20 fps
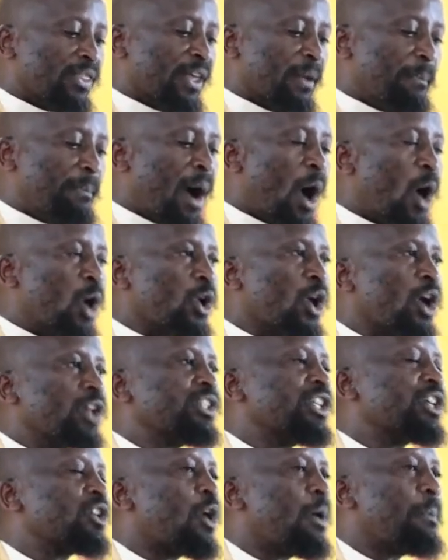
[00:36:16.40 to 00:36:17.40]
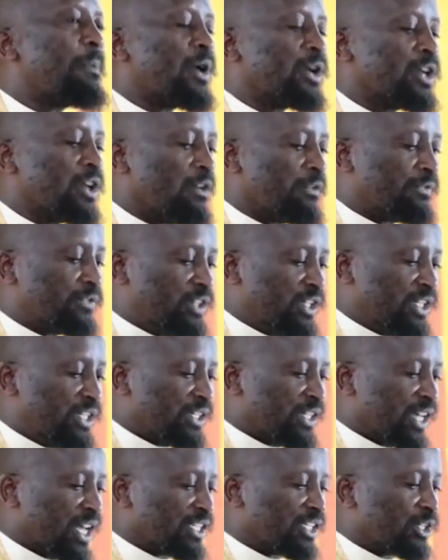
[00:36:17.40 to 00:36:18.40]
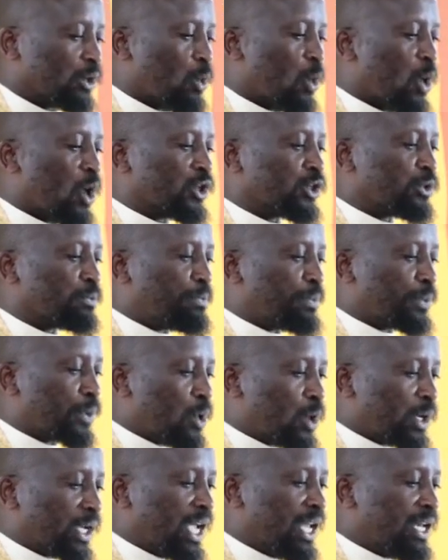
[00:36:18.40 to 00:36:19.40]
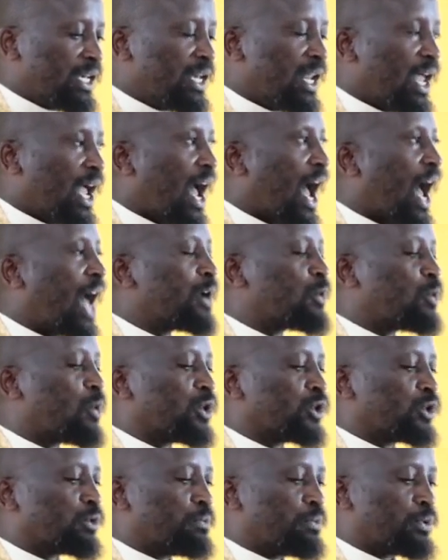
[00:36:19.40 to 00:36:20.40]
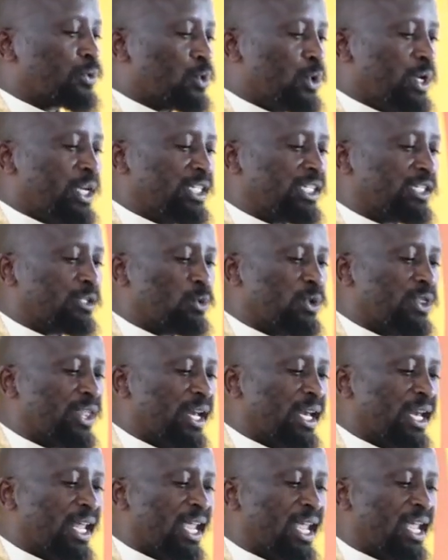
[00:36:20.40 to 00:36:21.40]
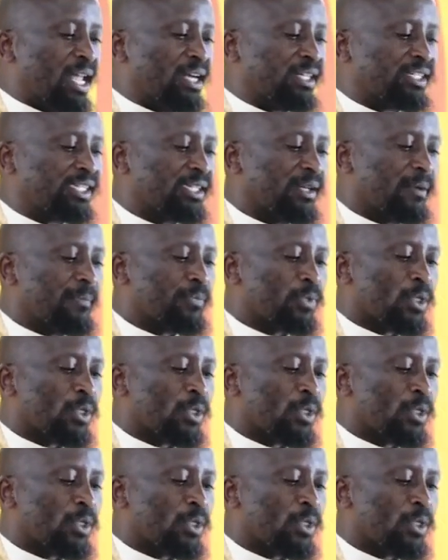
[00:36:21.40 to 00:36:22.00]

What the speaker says: The biological body of Jesus was broken and was bruised with the nails,